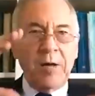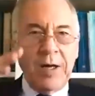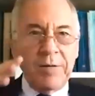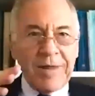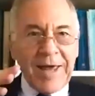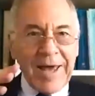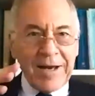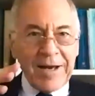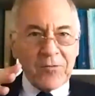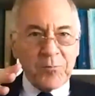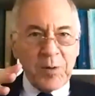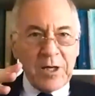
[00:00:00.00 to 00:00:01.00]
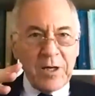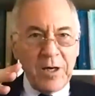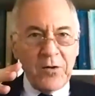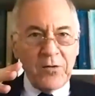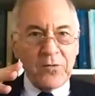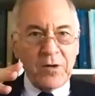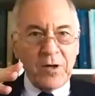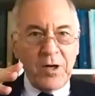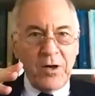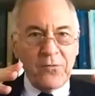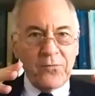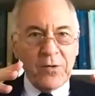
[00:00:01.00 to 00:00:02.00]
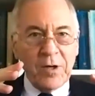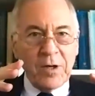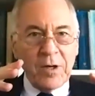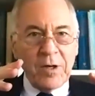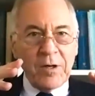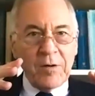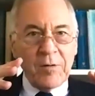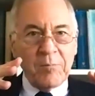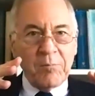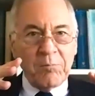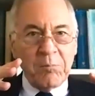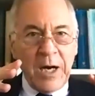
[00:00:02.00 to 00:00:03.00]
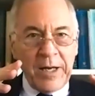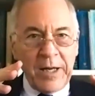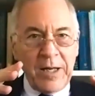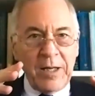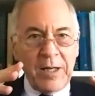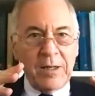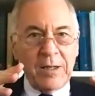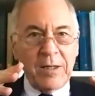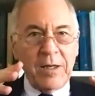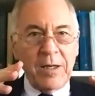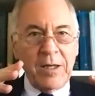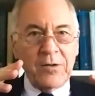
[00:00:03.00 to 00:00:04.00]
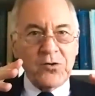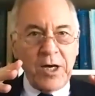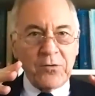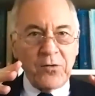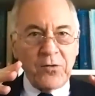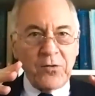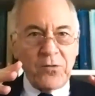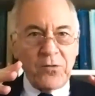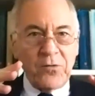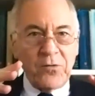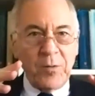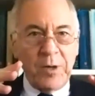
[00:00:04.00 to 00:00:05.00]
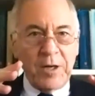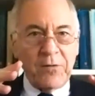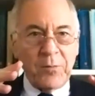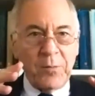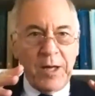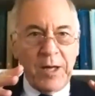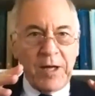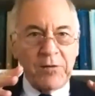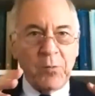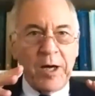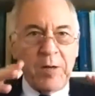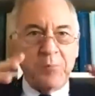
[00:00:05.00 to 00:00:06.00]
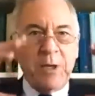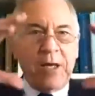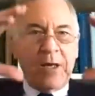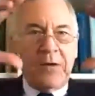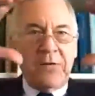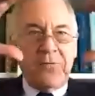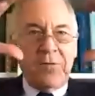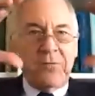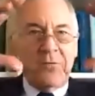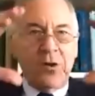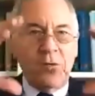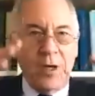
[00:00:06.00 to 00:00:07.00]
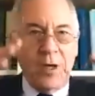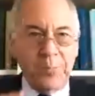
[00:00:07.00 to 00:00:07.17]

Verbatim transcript: and that is because of money and changes in the money supply that's why big indices go up